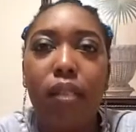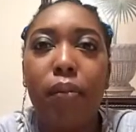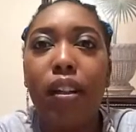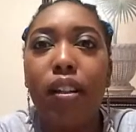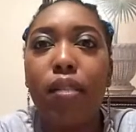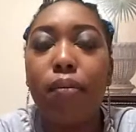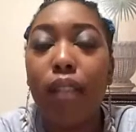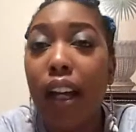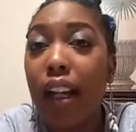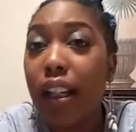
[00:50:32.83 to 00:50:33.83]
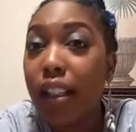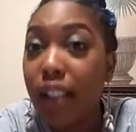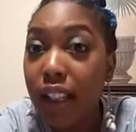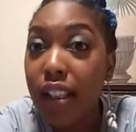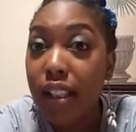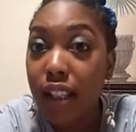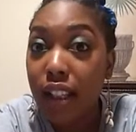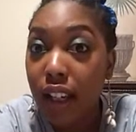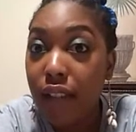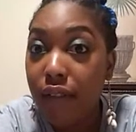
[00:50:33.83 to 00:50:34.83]
Because when I did see
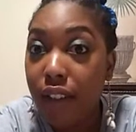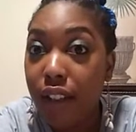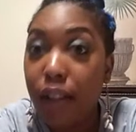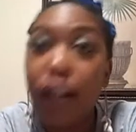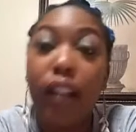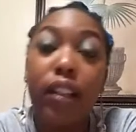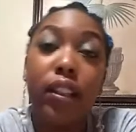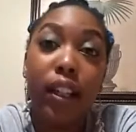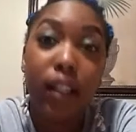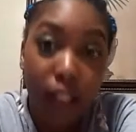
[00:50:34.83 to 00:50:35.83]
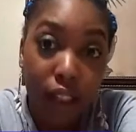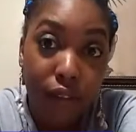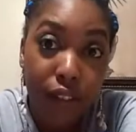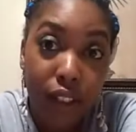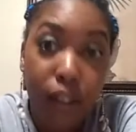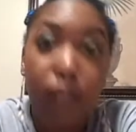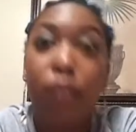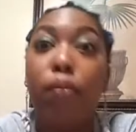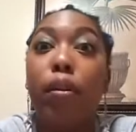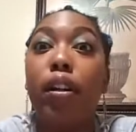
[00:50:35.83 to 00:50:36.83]
that video, I looked at a video where